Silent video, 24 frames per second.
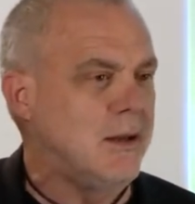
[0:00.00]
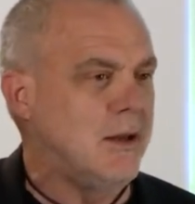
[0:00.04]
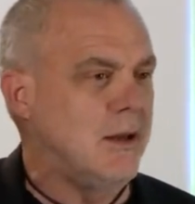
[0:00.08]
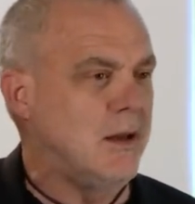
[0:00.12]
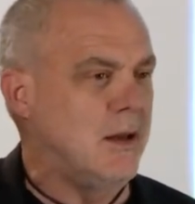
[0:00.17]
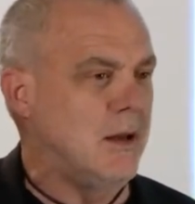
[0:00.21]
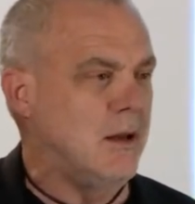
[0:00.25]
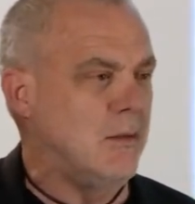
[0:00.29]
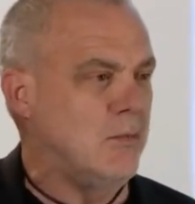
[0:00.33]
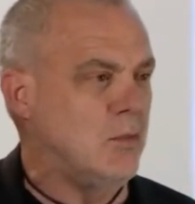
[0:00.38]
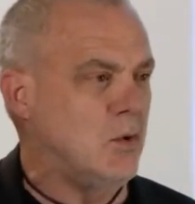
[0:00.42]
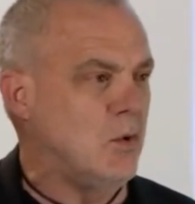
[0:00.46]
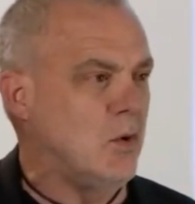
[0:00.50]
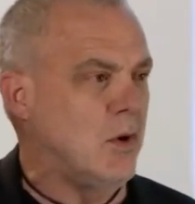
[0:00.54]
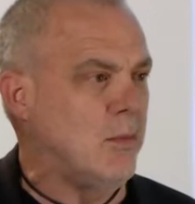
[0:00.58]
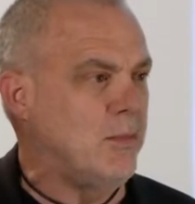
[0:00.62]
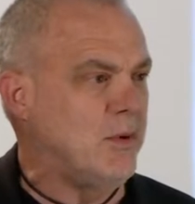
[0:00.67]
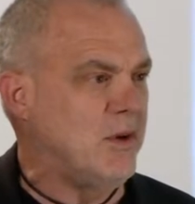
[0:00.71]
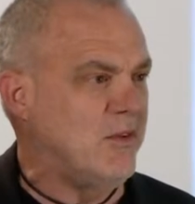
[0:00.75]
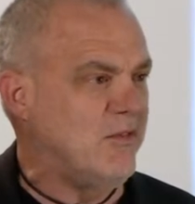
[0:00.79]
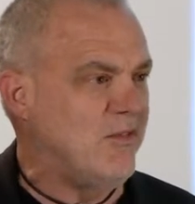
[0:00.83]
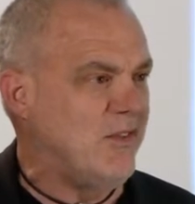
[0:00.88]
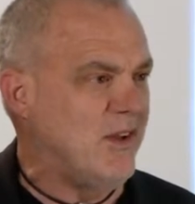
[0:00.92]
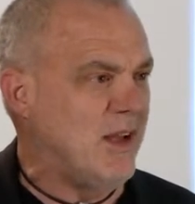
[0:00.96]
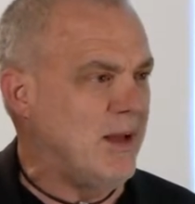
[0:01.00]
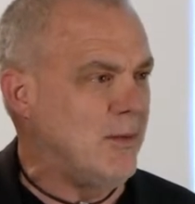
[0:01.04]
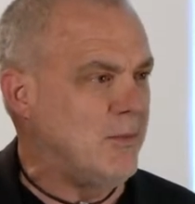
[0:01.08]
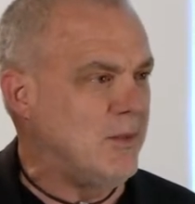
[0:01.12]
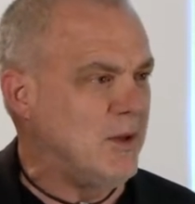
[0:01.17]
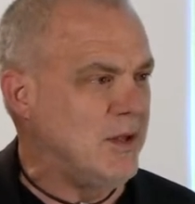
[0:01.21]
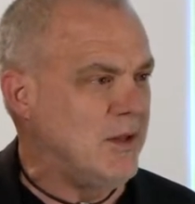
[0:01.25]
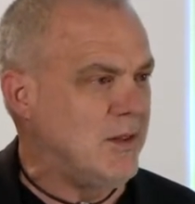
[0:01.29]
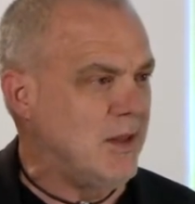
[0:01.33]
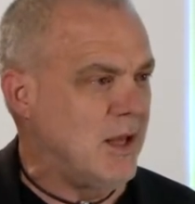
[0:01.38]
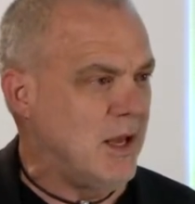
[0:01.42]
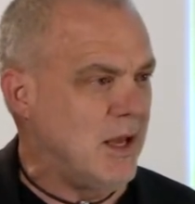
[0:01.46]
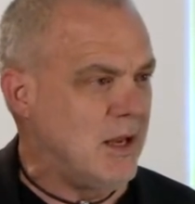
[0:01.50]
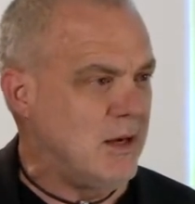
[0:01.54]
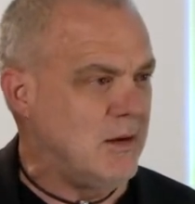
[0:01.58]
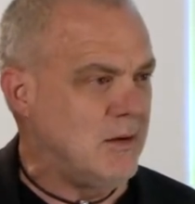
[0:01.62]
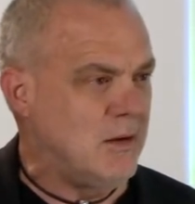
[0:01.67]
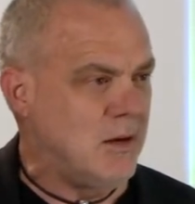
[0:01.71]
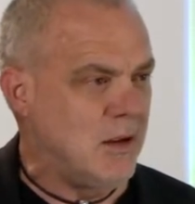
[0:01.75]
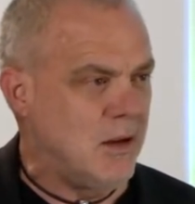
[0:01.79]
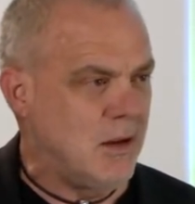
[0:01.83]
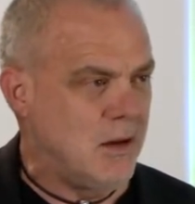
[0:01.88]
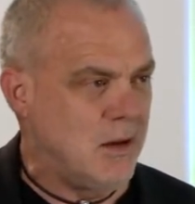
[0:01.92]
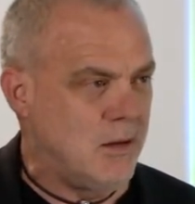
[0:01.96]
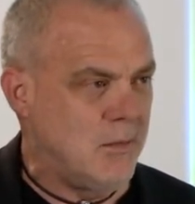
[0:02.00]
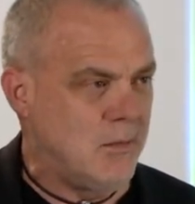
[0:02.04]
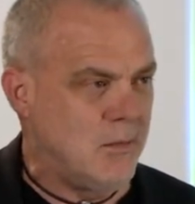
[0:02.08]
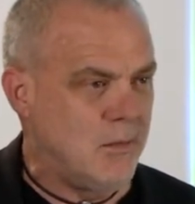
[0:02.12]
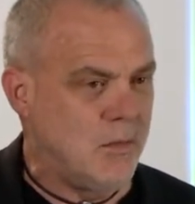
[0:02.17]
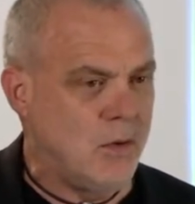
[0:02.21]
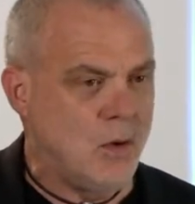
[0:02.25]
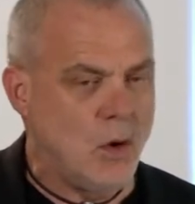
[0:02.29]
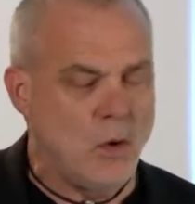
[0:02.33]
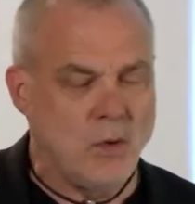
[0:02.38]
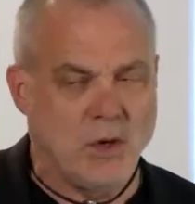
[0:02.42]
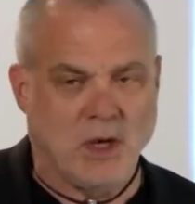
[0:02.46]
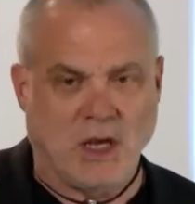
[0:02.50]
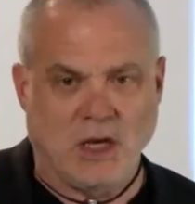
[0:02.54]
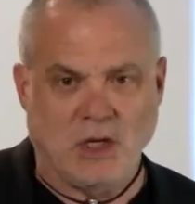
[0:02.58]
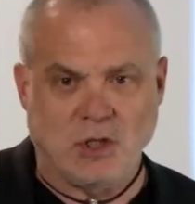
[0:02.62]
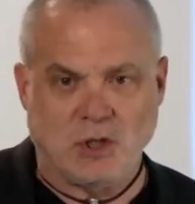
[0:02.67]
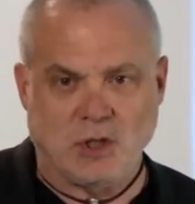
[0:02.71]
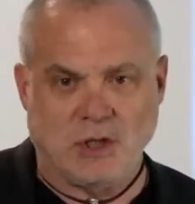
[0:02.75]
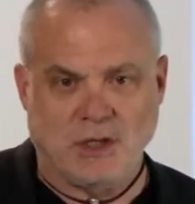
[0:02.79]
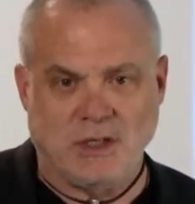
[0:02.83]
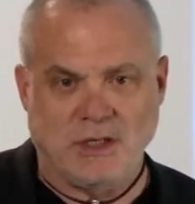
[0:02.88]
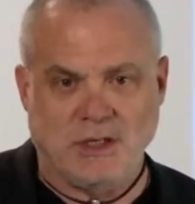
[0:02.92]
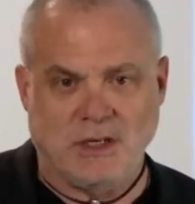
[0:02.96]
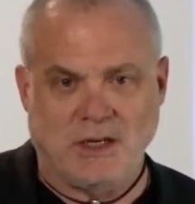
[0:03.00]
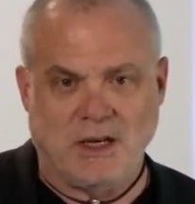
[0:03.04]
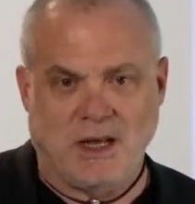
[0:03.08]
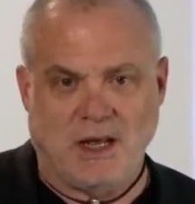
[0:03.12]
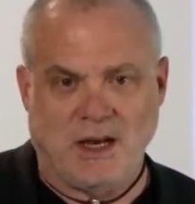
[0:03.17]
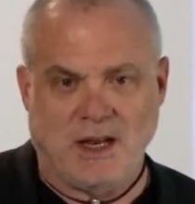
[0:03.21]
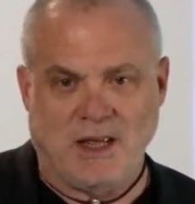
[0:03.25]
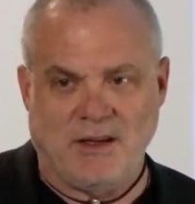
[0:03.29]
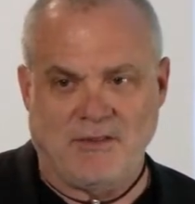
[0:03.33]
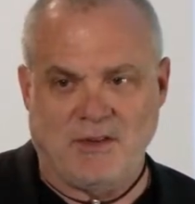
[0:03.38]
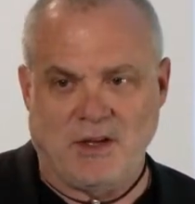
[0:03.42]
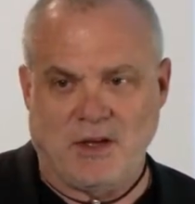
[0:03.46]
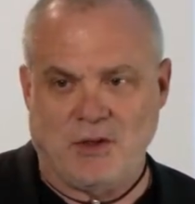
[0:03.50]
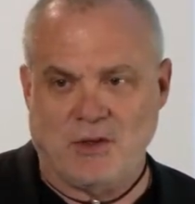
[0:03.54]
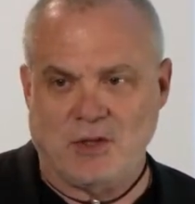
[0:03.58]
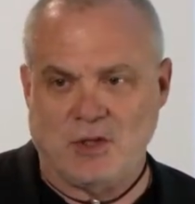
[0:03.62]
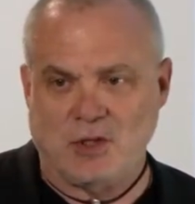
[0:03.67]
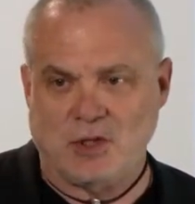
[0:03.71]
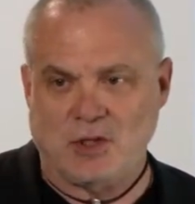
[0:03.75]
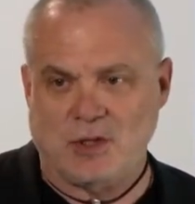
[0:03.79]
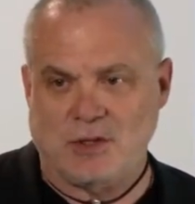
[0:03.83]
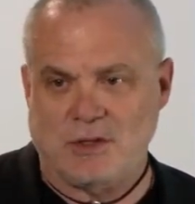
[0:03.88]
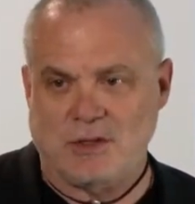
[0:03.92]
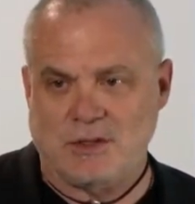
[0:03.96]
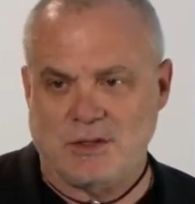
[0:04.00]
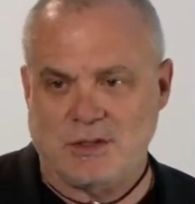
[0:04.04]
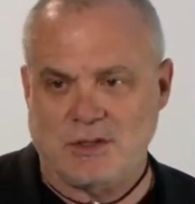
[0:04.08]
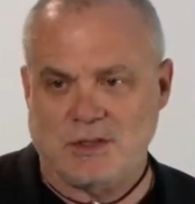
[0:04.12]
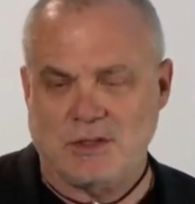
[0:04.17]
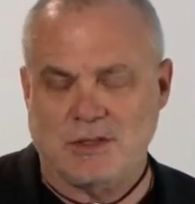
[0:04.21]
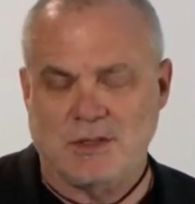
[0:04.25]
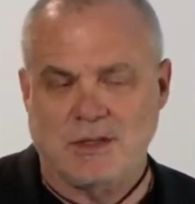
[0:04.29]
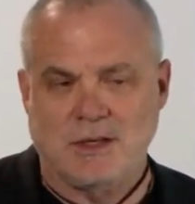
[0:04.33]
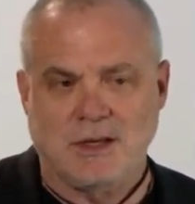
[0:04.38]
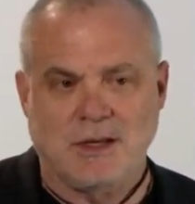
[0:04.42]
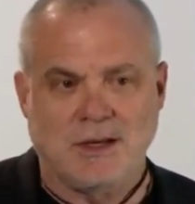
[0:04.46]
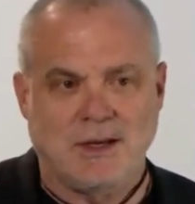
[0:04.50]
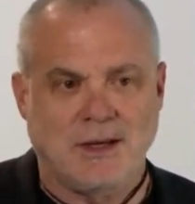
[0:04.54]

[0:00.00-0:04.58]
Um, grew up in a family that um, occasionally did not have health insurance.